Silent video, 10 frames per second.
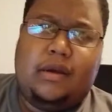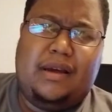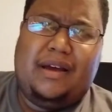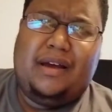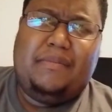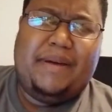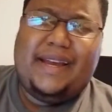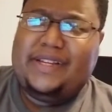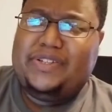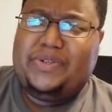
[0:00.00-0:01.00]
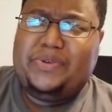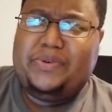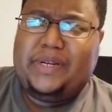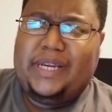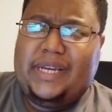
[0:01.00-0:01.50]
Uh, back in
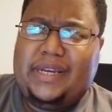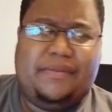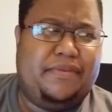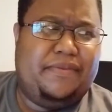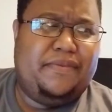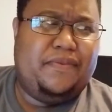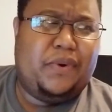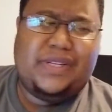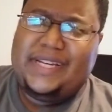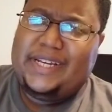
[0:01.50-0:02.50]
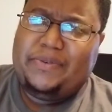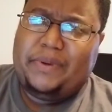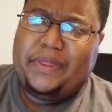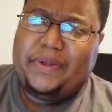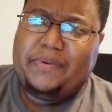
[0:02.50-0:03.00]
2014,
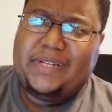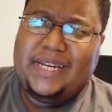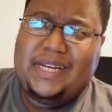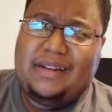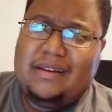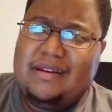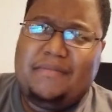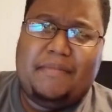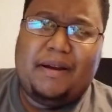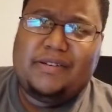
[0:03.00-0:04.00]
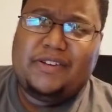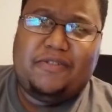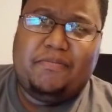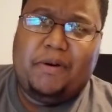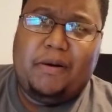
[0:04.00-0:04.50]
2013, Microsoft
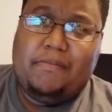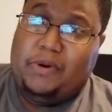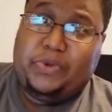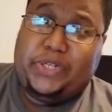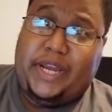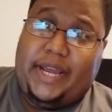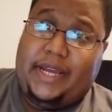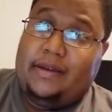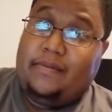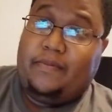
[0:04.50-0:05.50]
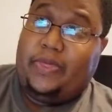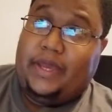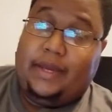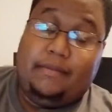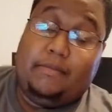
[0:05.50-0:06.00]
bought Mojang,
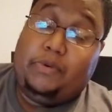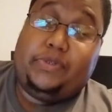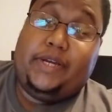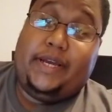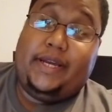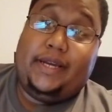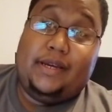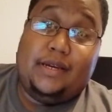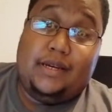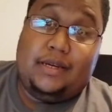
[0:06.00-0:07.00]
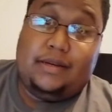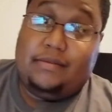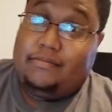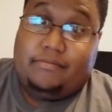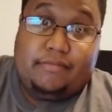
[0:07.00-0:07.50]
and Mojang,
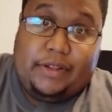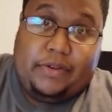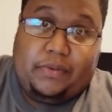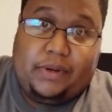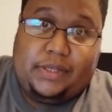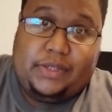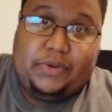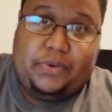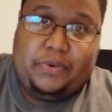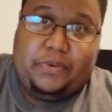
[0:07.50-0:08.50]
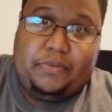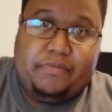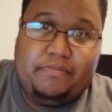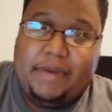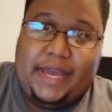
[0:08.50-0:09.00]
they're the ones who
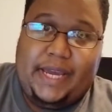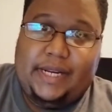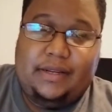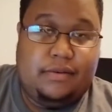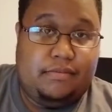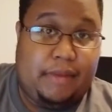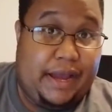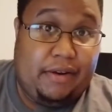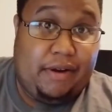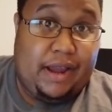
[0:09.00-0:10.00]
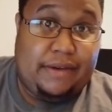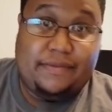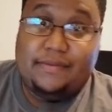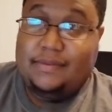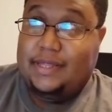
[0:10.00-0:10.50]
made Minecraft,
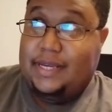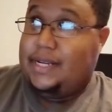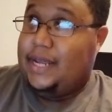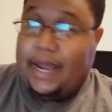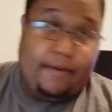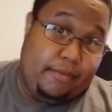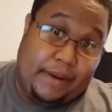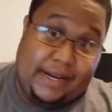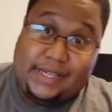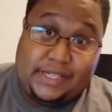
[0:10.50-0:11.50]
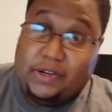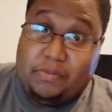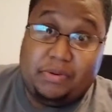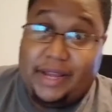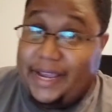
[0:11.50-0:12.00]
the thing that everybody's still
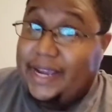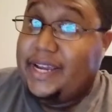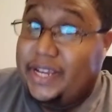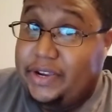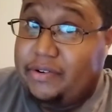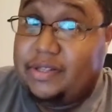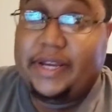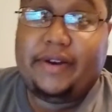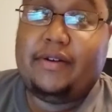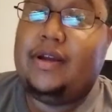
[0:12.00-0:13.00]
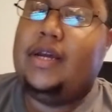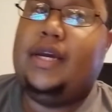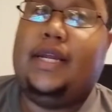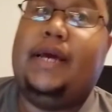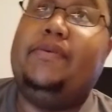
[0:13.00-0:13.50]
playing years later,
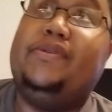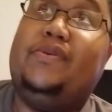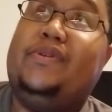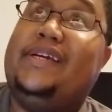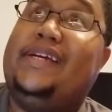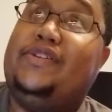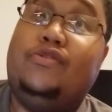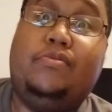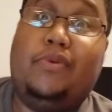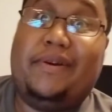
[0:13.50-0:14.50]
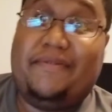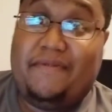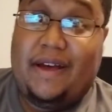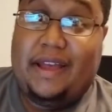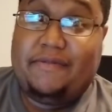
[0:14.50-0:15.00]
and that was only
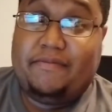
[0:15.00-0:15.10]
2.5